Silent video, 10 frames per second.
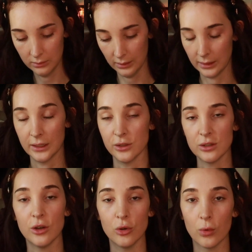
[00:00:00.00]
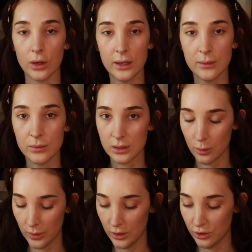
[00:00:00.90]
like I just adore him so
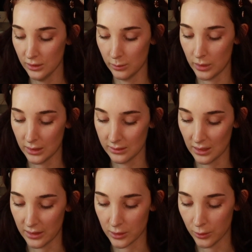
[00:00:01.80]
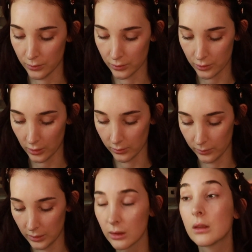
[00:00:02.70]
much is because I too struggle
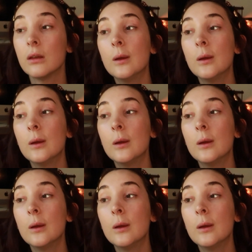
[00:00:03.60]
with